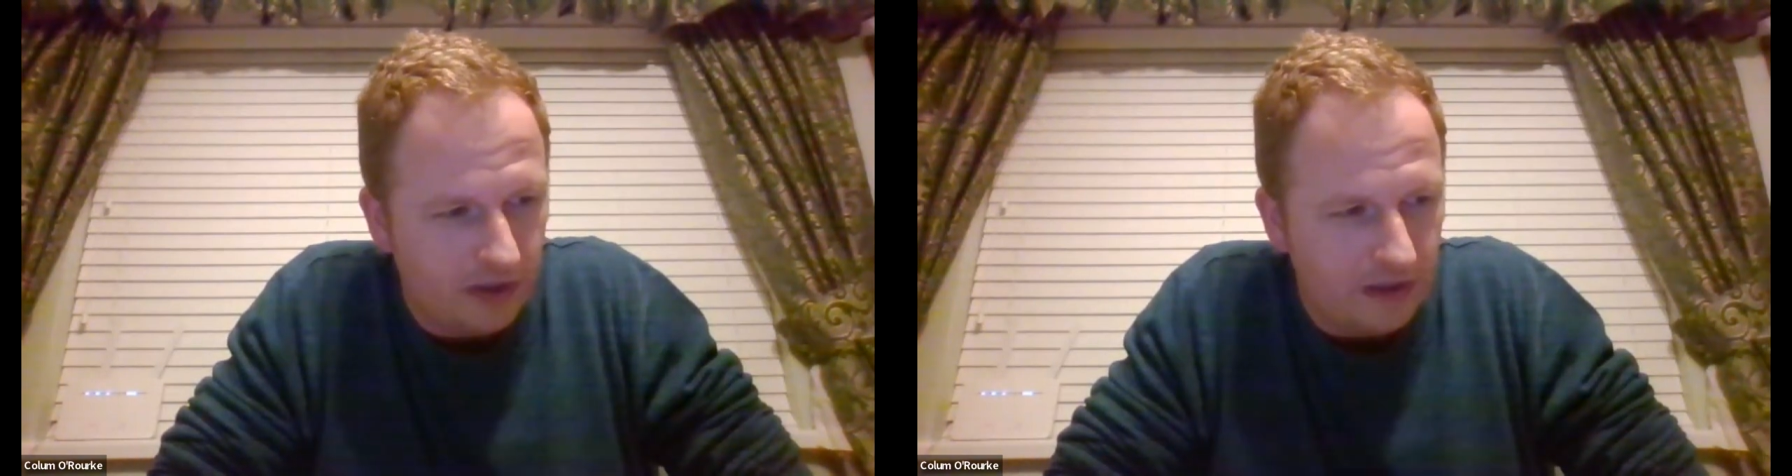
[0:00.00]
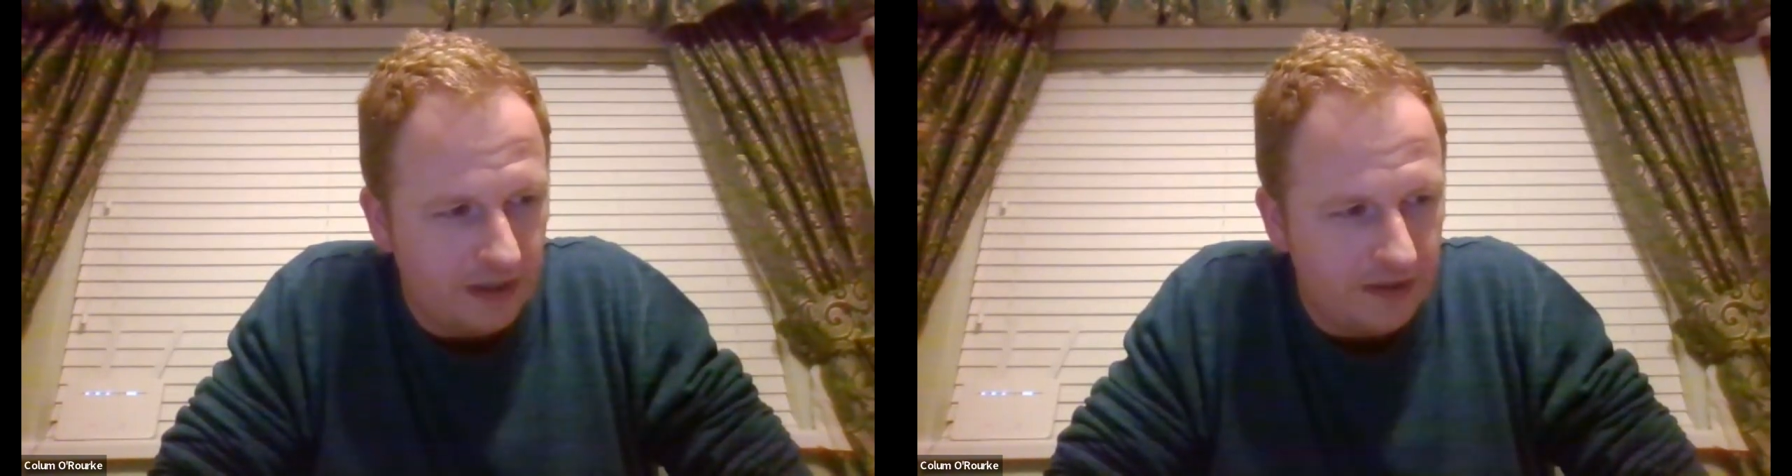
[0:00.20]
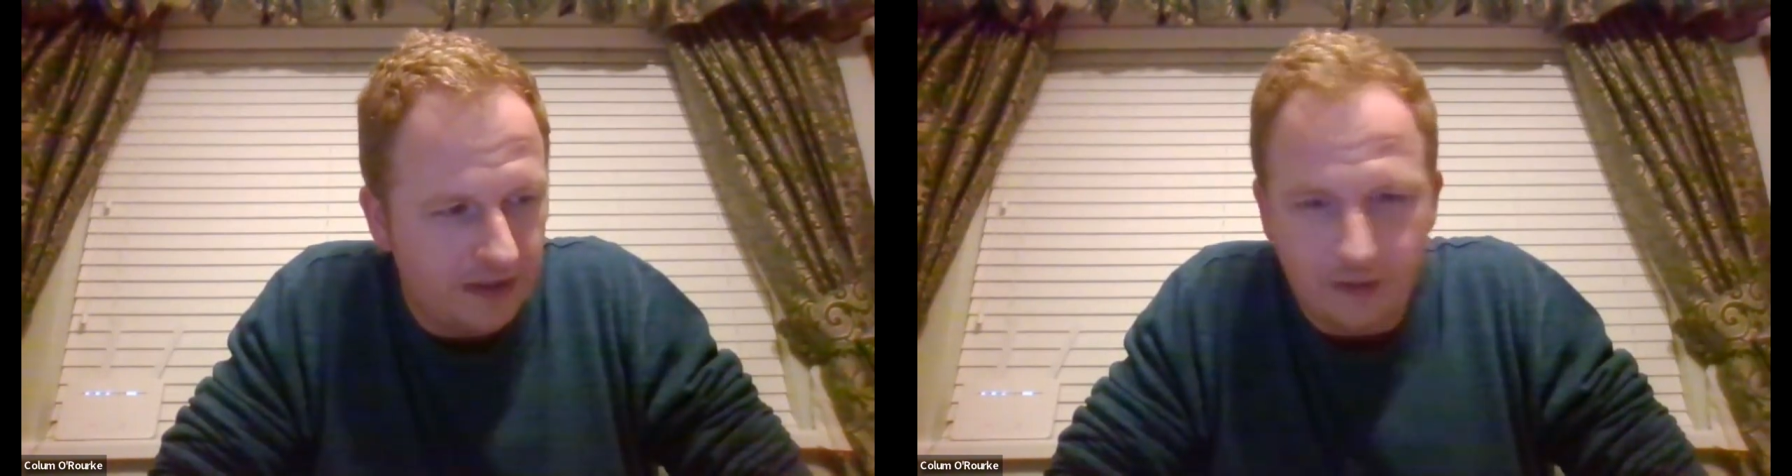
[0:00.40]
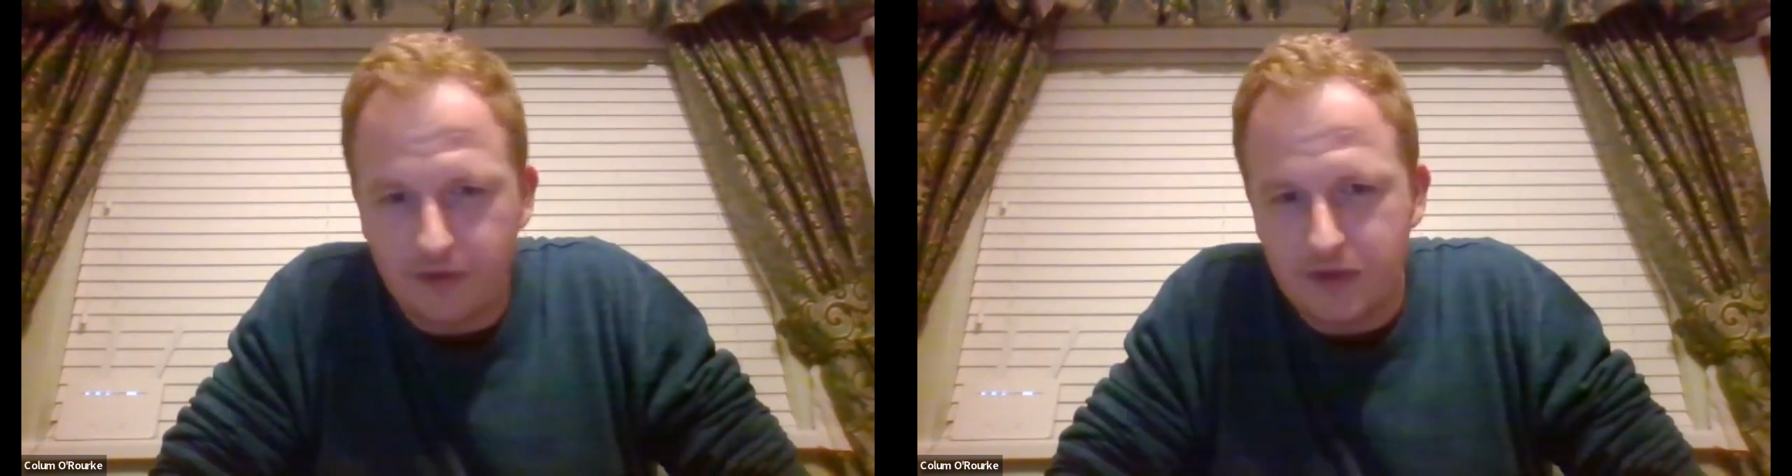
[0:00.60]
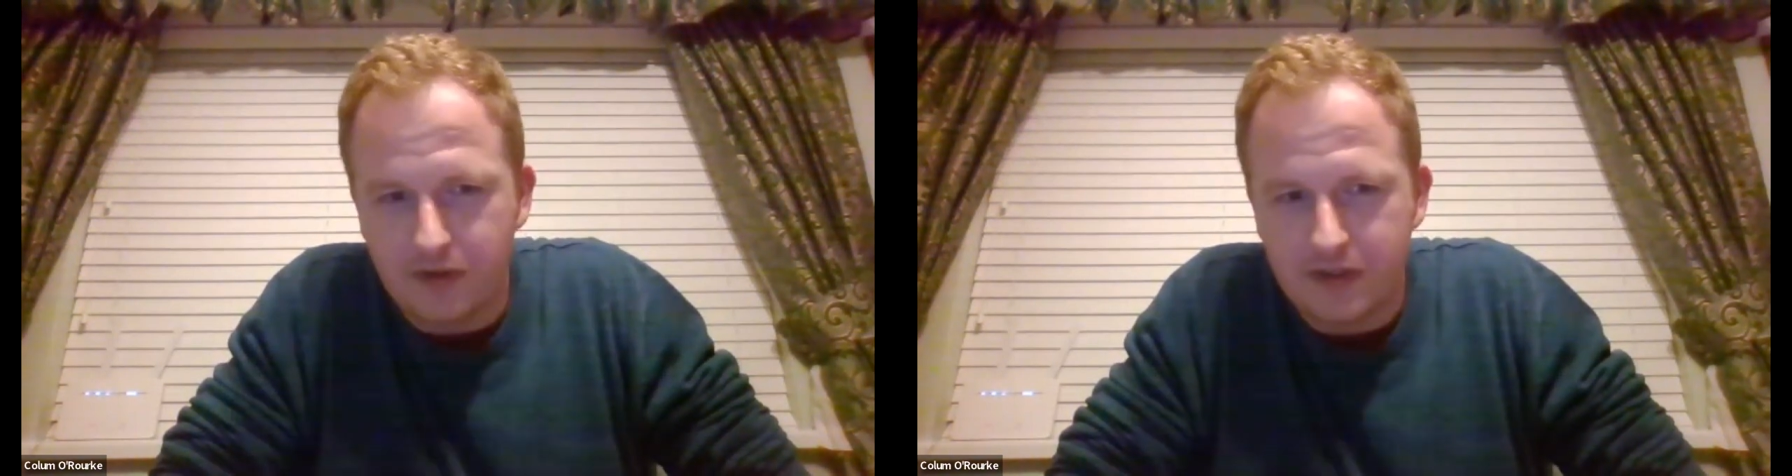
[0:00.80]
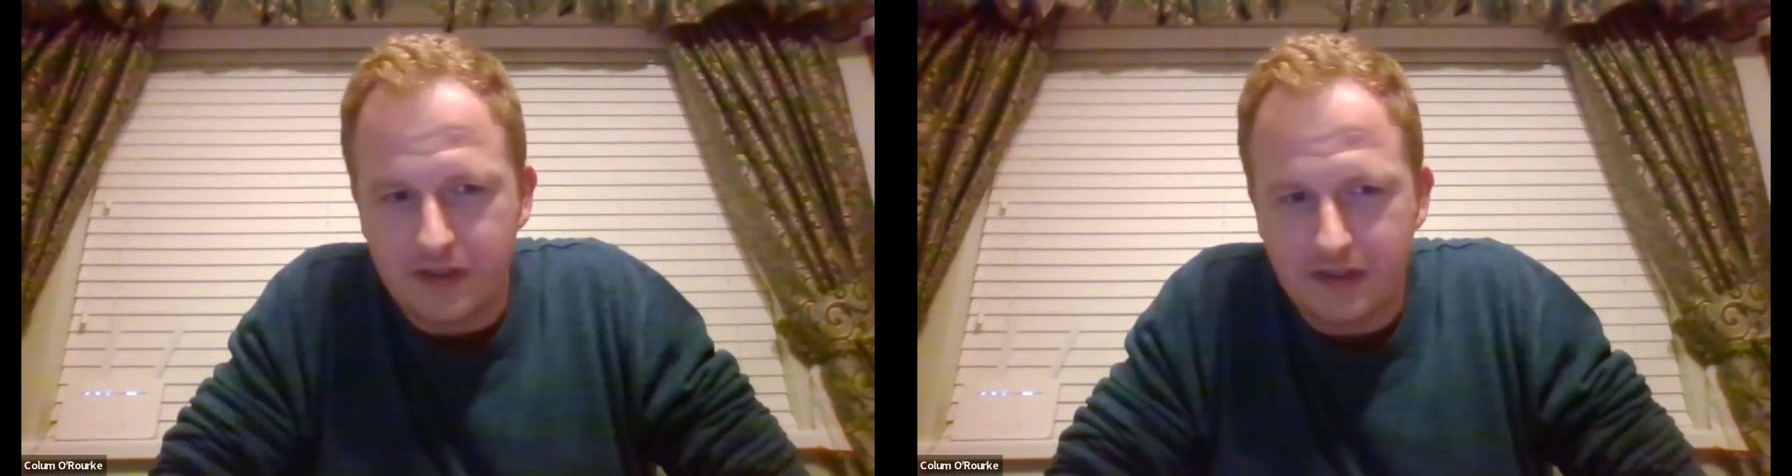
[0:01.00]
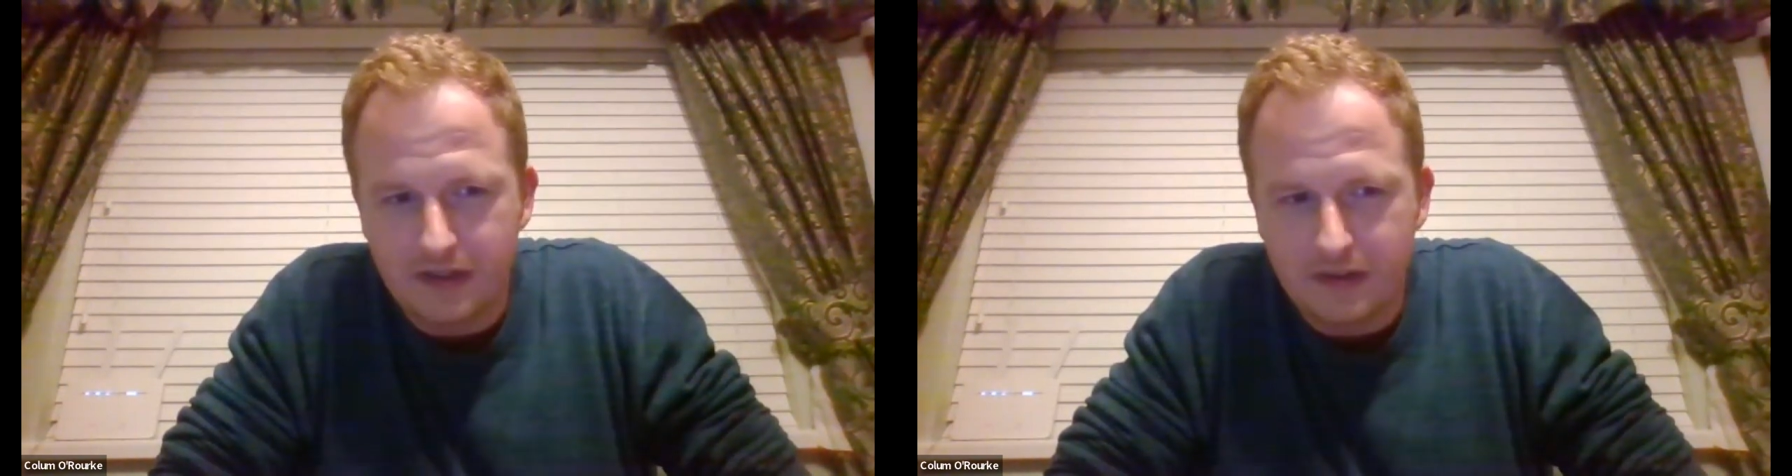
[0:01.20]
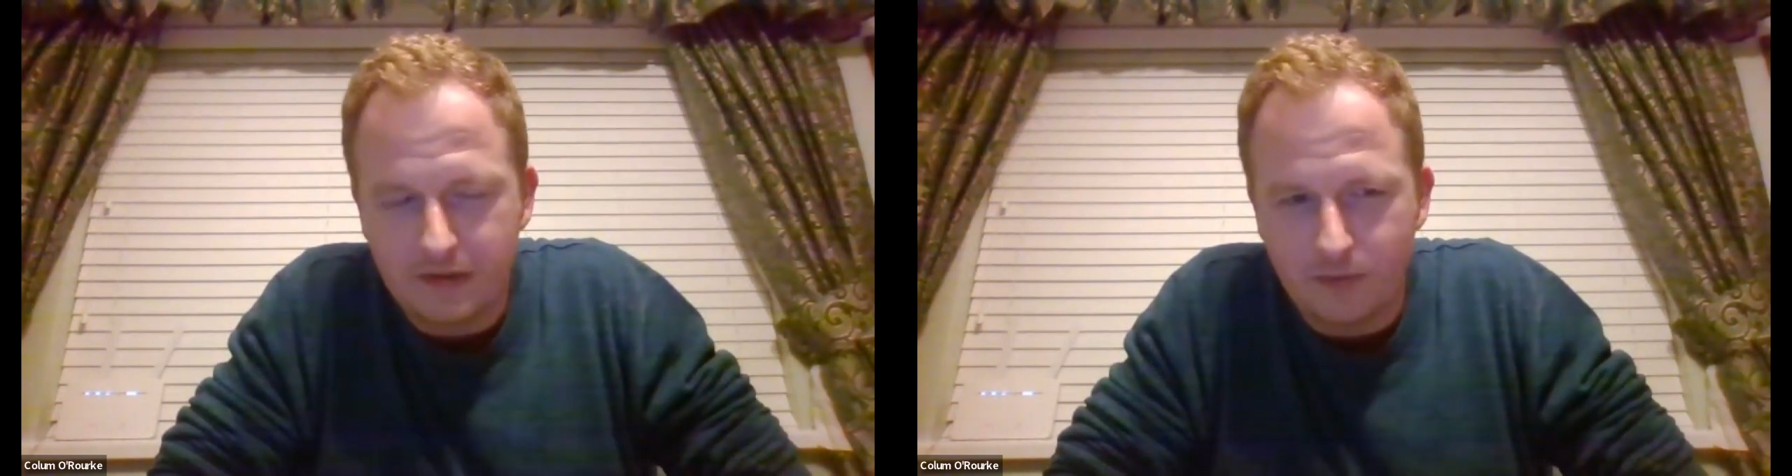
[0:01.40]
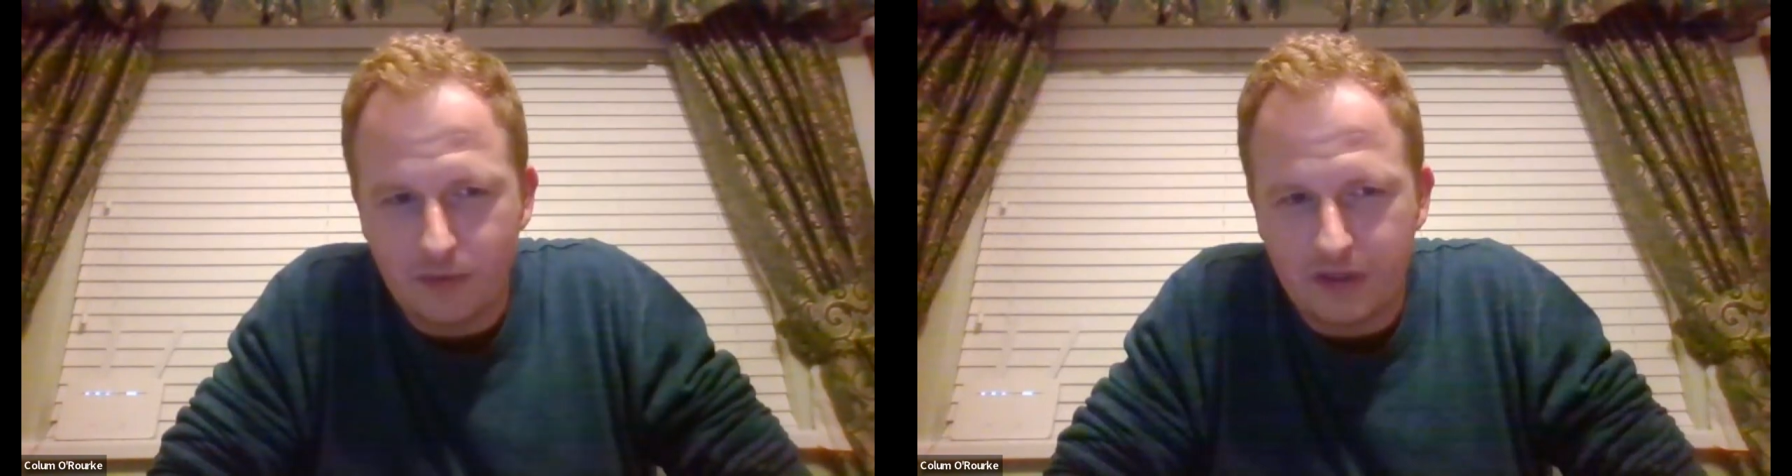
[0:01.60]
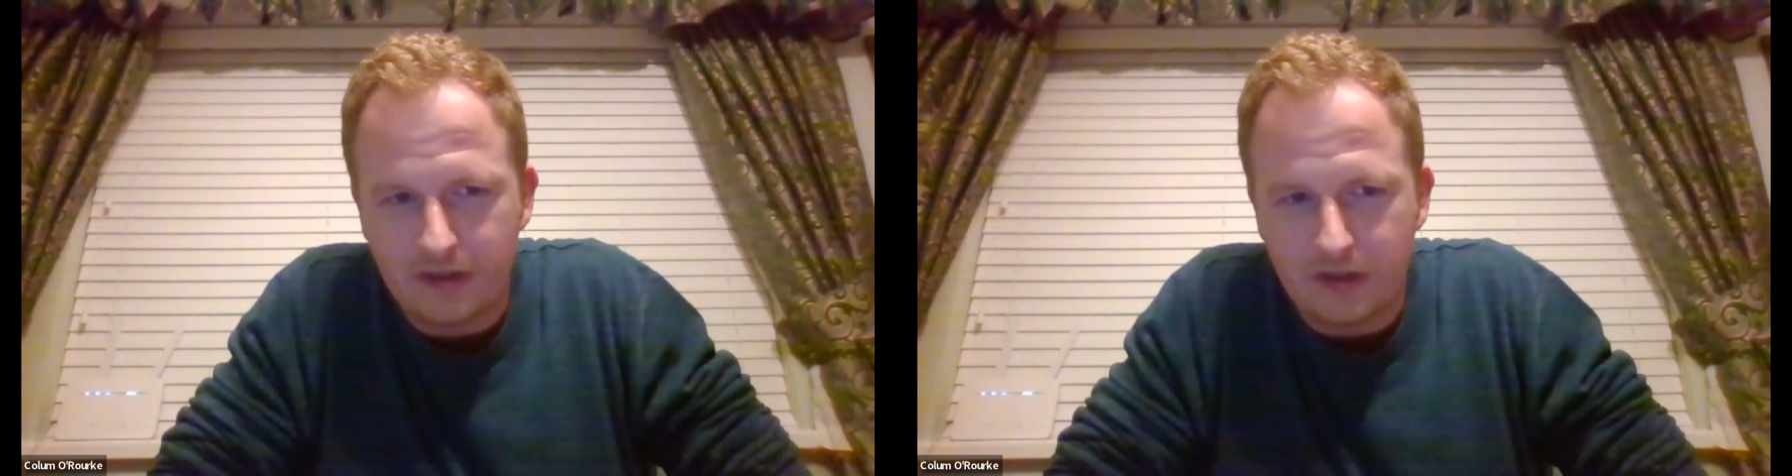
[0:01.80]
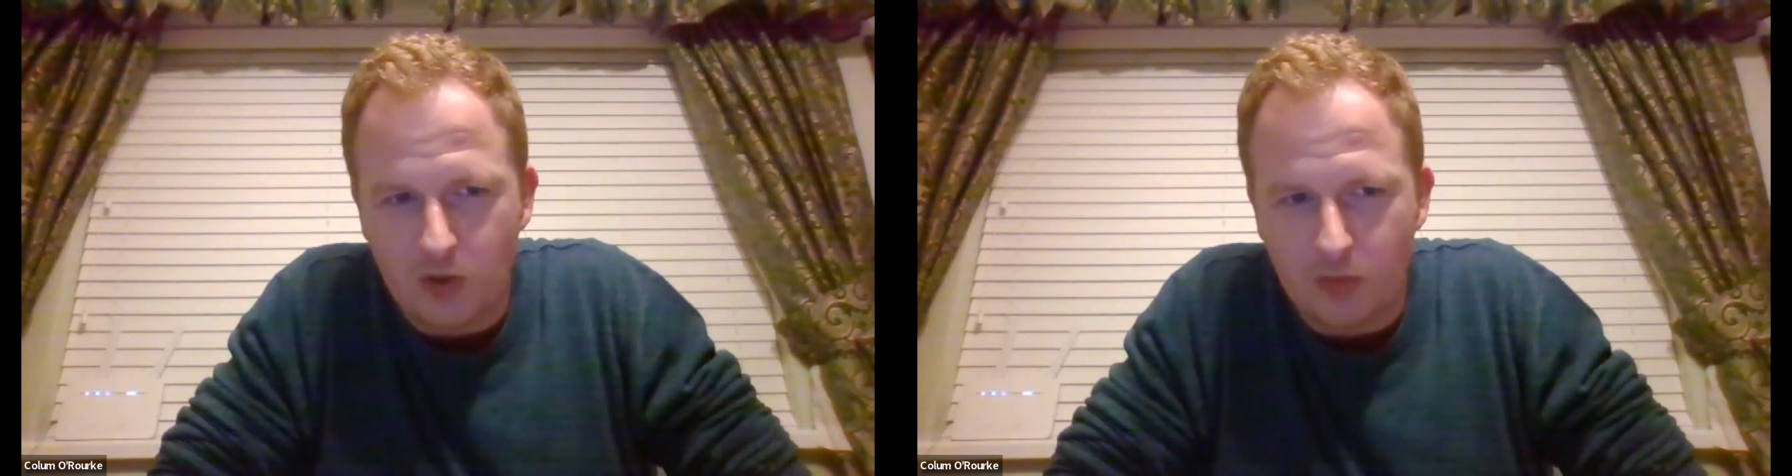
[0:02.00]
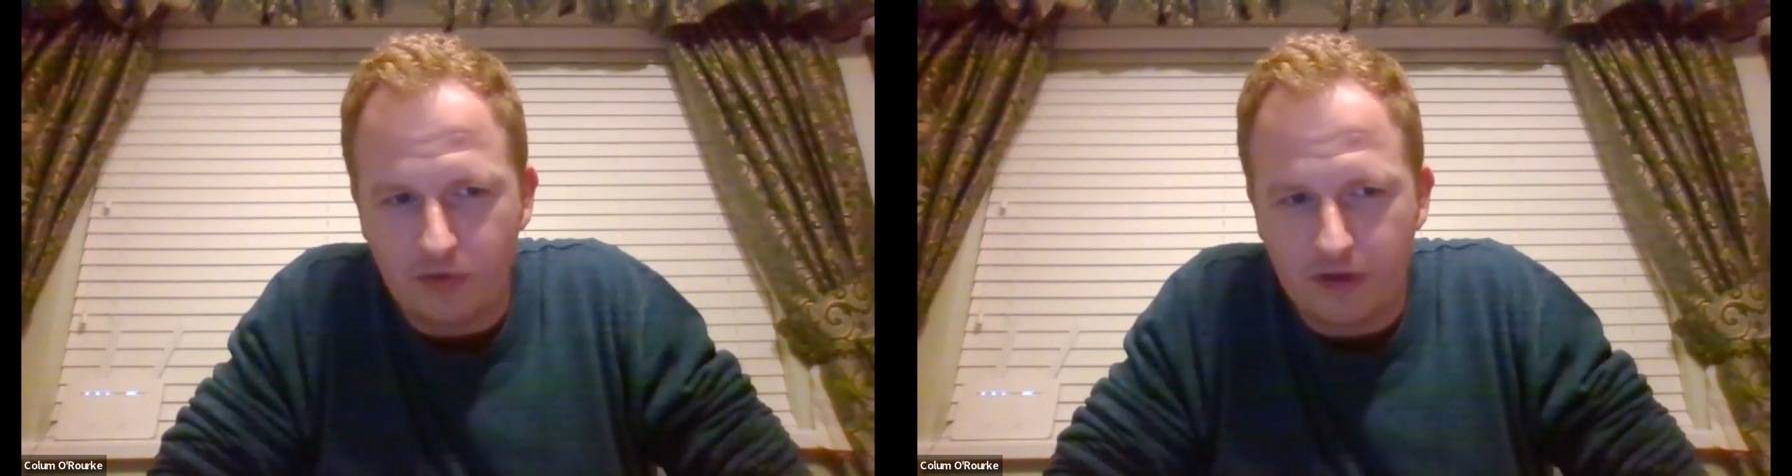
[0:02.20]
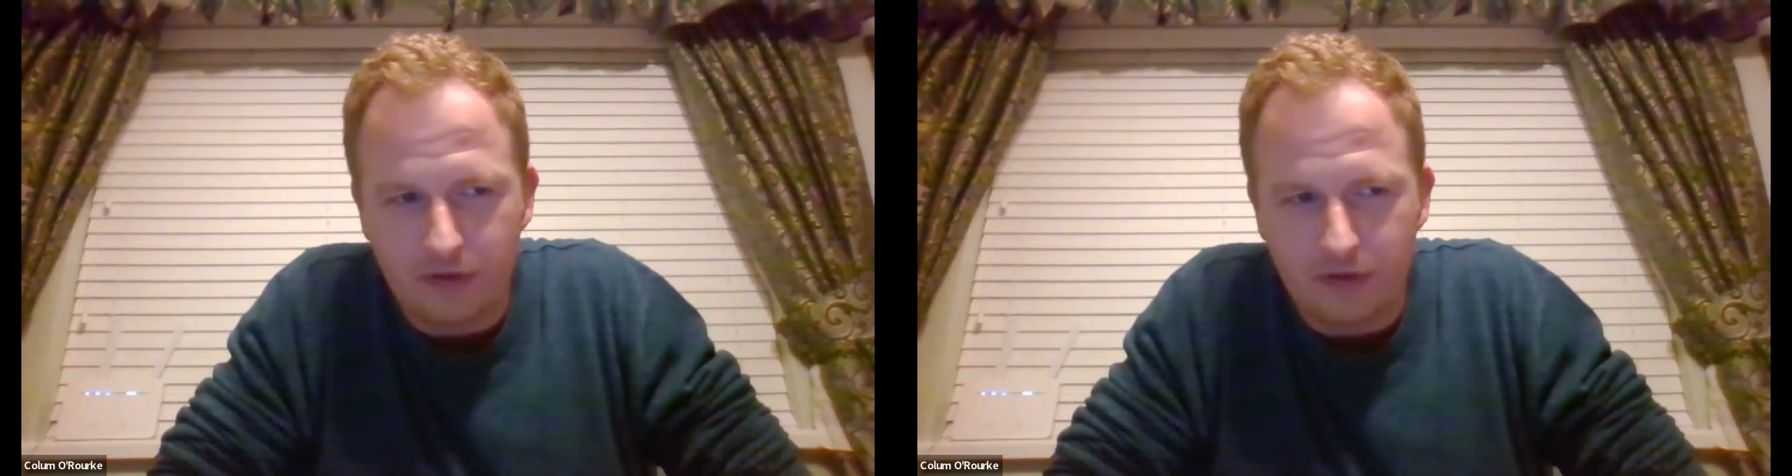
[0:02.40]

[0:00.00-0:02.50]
thanking them for the service within the yeomanry.